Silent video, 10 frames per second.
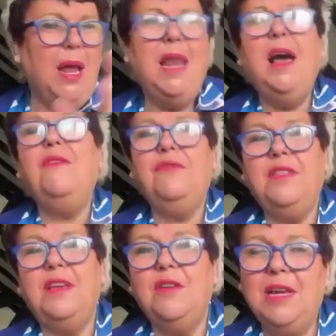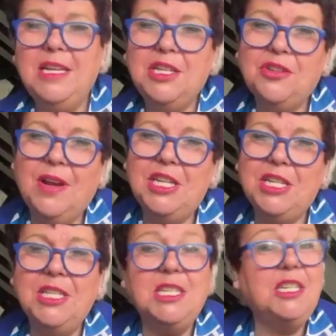I love that your
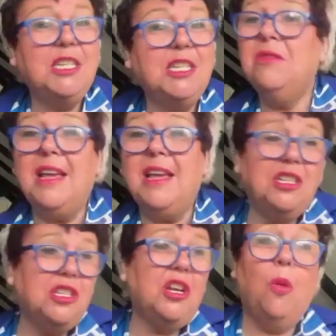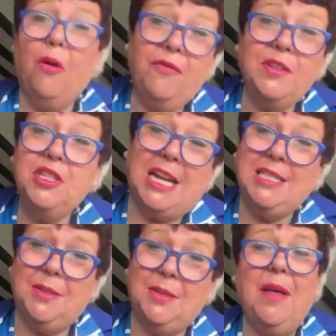illustrations can do that. You can just go off and chat
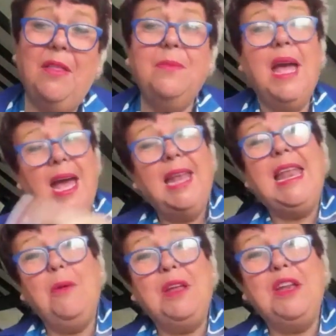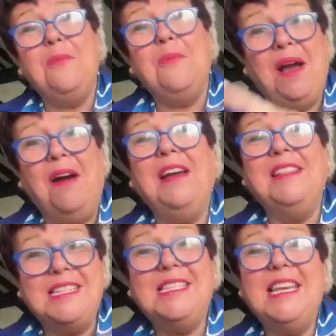about them. And now we know behind
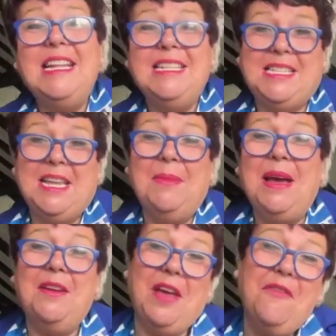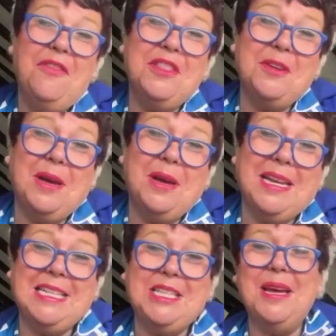the scenes the amount of effort that went
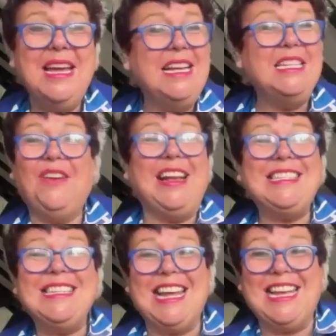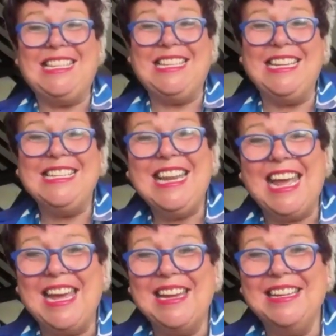into it. It's fascinating, isn't
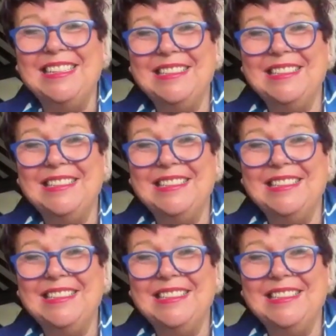it?